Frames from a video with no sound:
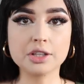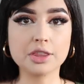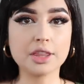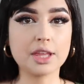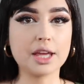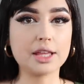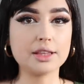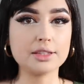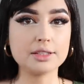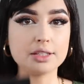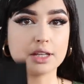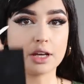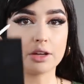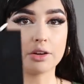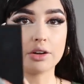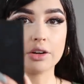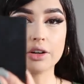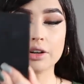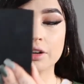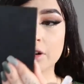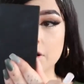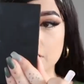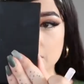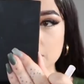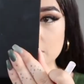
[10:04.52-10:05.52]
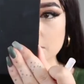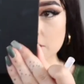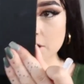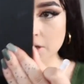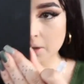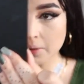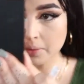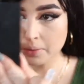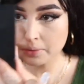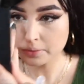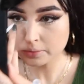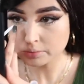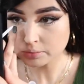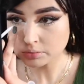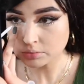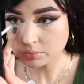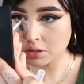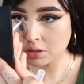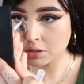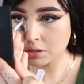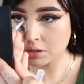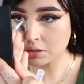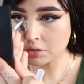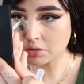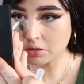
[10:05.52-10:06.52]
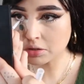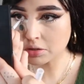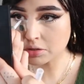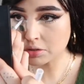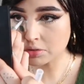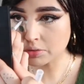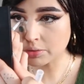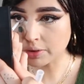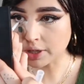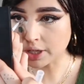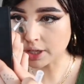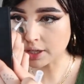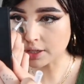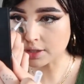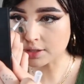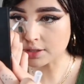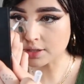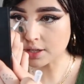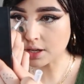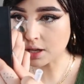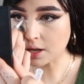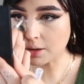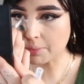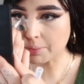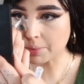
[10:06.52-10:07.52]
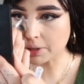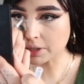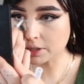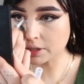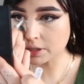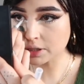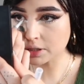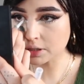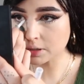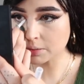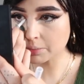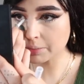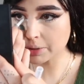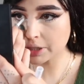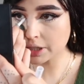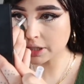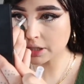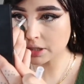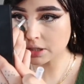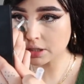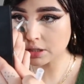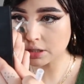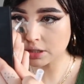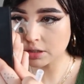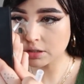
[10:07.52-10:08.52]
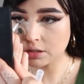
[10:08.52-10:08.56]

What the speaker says: than the outer corner. This is going to wake us up a little bit.